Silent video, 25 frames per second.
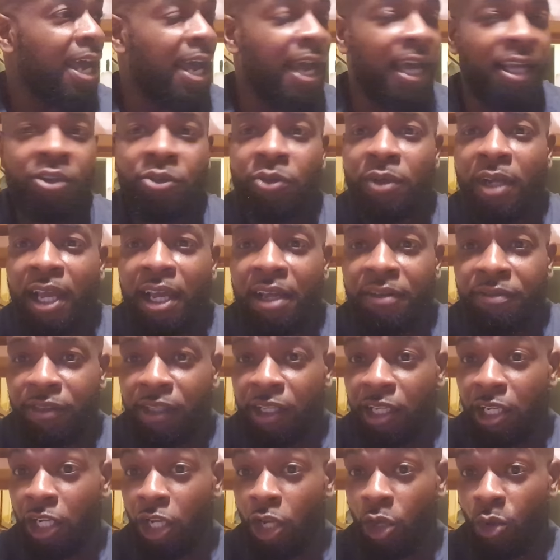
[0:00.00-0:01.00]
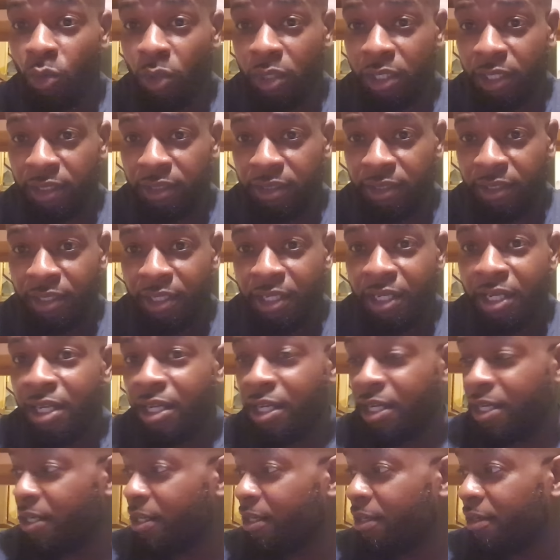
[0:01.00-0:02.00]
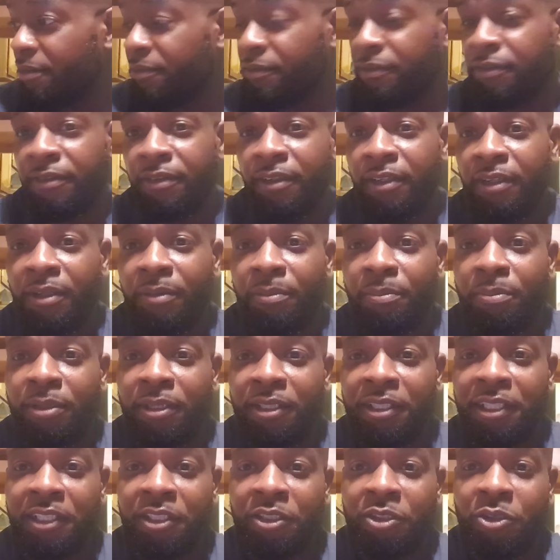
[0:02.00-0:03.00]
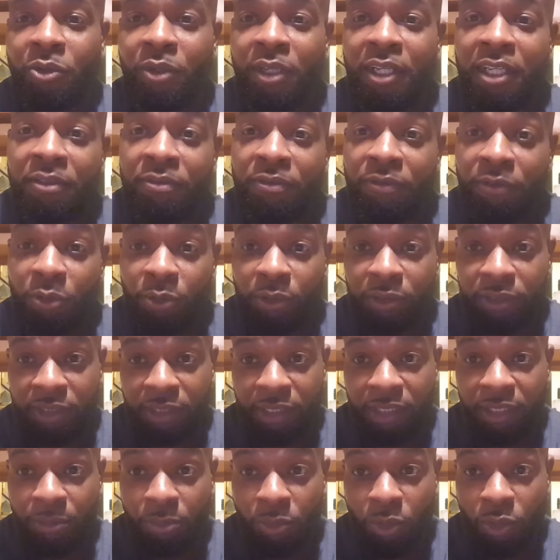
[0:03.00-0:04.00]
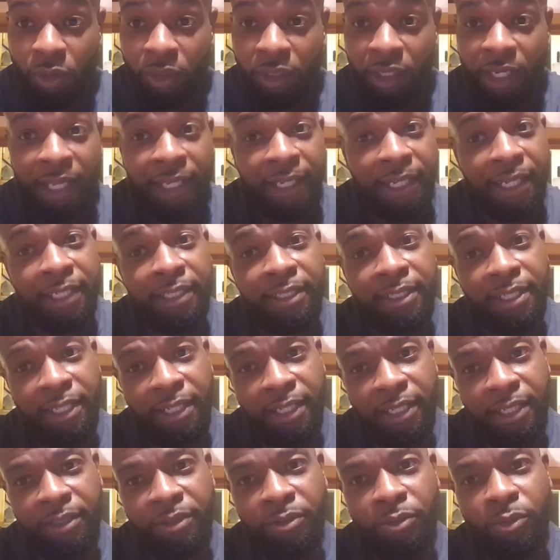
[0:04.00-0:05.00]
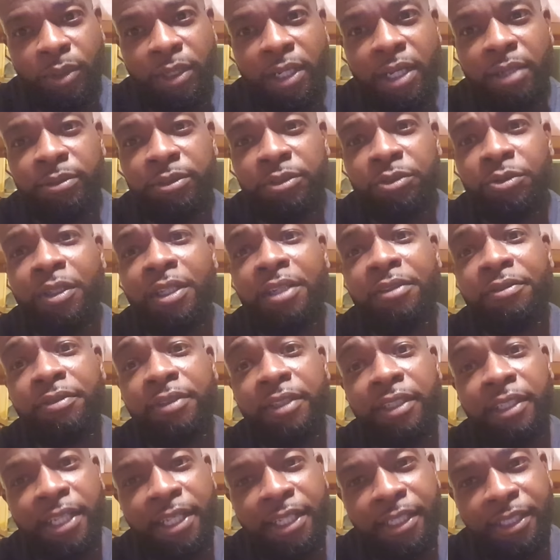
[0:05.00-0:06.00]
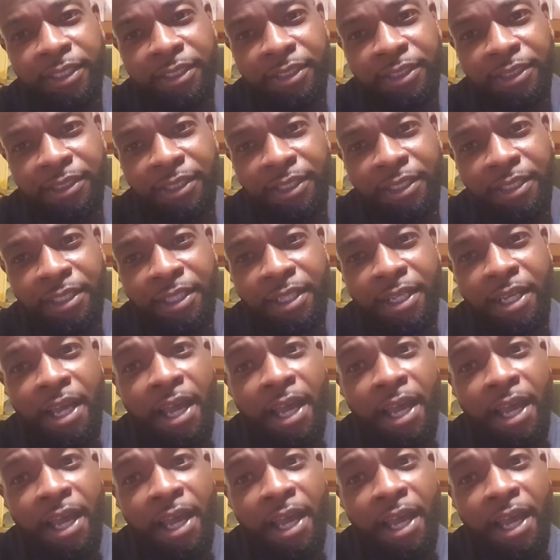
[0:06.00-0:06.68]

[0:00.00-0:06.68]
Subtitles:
I don't have the cloak of political influence anymore like I did when I was running for the candidacy.